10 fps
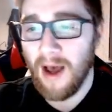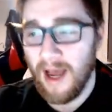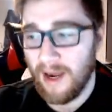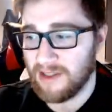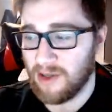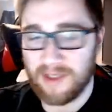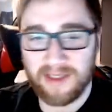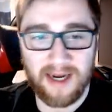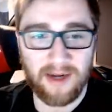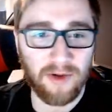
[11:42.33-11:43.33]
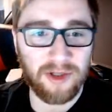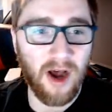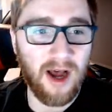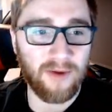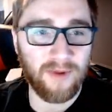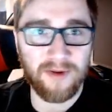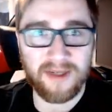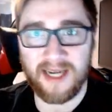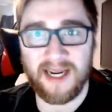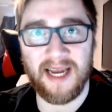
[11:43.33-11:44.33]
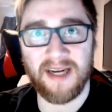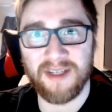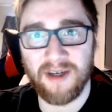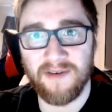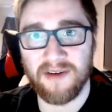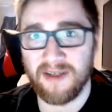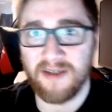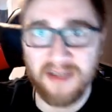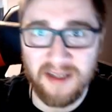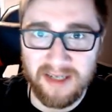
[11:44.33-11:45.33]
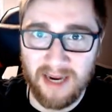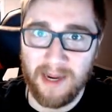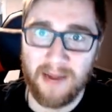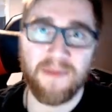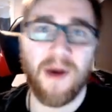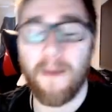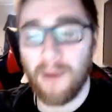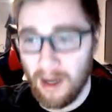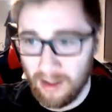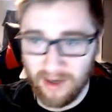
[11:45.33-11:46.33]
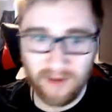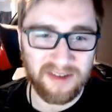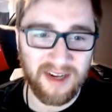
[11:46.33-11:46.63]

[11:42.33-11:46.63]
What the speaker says: It was almost like an old COD when there was dedicated servers, and you'd see the same names pop on around the same